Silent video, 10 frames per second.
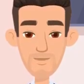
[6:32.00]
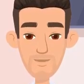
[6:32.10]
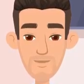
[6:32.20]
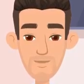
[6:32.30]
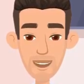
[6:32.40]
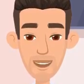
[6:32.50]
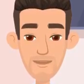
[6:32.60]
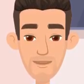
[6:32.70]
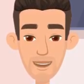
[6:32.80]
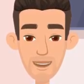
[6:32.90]
into
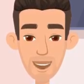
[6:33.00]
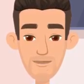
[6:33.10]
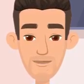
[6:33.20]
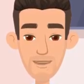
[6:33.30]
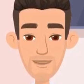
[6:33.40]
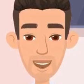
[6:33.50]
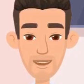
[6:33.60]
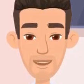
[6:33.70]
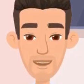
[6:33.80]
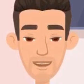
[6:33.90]
two
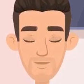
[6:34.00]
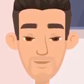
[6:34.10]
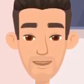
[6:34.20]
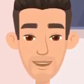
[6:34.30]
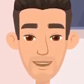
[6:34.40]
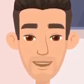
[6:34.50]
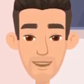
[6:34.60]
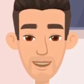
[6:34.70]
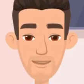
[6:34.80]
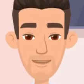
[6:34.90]
separate
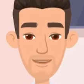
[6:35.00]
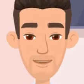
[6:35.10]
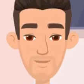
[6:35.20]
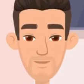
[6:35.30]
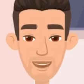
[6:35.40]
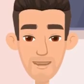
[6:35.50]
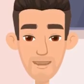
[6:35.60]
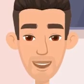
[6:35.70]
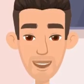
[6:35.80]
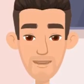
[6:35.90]
computations of n
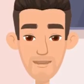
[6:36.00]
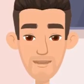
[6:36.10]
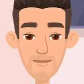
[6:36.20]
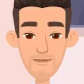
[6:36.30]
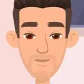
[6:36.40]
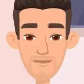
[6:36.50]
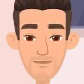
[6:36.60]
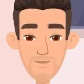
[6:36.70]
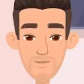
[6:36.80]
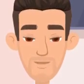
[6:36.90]
by 2 points,
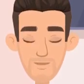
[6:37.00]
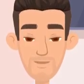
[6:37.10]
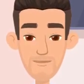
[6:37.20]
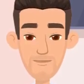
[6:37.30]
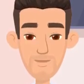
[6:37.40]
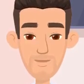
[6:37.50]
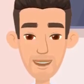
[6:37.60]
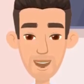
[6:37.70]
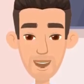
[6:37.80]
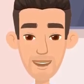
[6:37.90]
which in
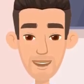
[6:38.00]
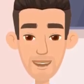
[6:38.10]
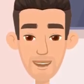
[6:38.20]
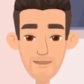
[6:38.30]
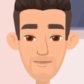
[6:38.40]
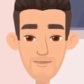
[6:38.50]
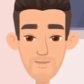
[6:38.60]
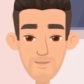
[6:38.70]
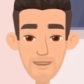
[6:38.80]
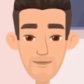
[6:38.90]
our case
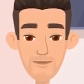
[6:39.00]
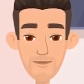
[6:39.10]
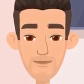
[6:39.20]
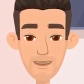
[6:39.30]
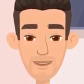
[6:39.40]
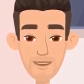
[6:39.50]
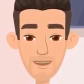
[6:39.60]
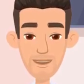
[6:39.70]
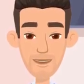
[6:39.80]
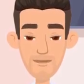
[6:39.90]
is even
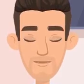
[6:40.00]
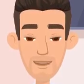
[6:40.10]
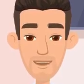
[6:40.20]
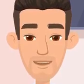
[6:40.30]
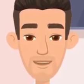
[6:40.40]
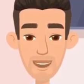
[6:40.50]
and a odd.